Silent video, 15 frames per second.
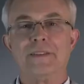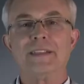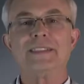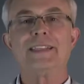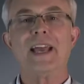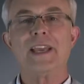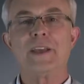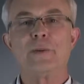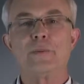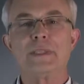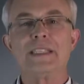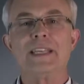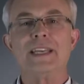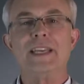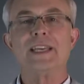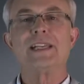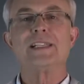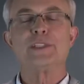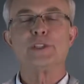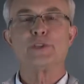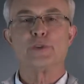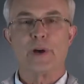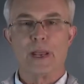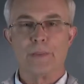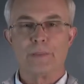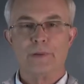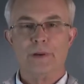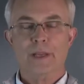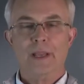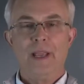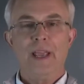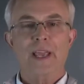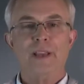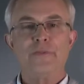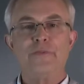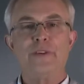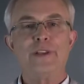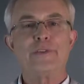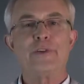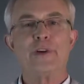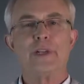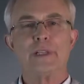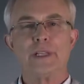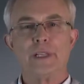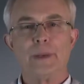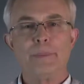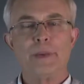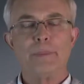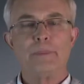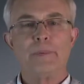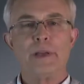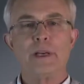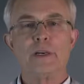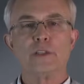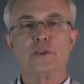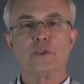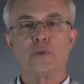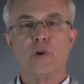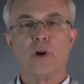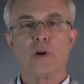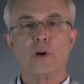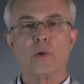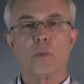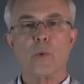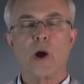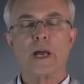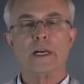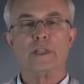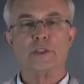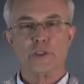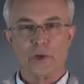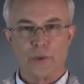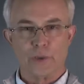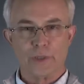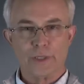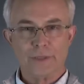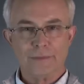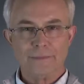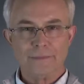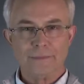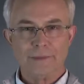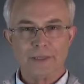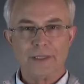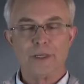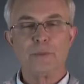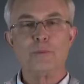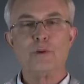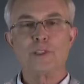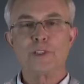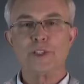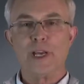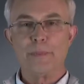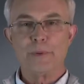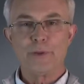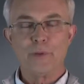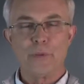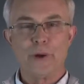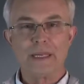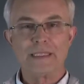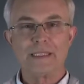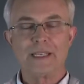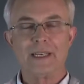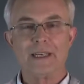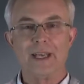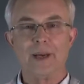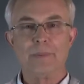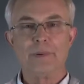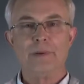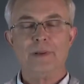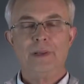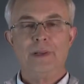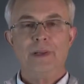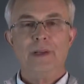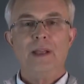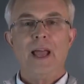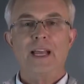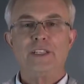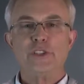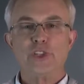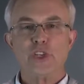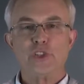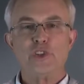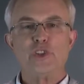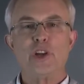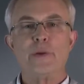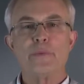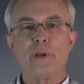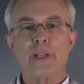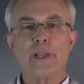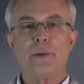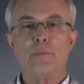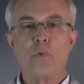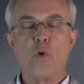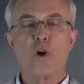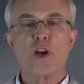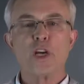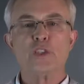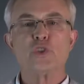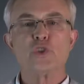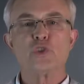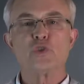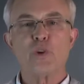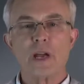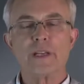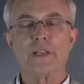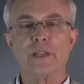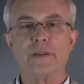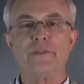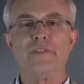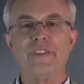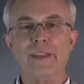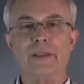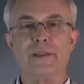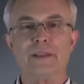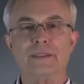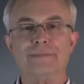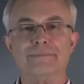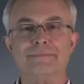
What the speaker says: The second was the English drape. It featured a little bit bigger, stronger, wider shoulder, a little more shape in the waist and hip, and just generally a more constructed feel.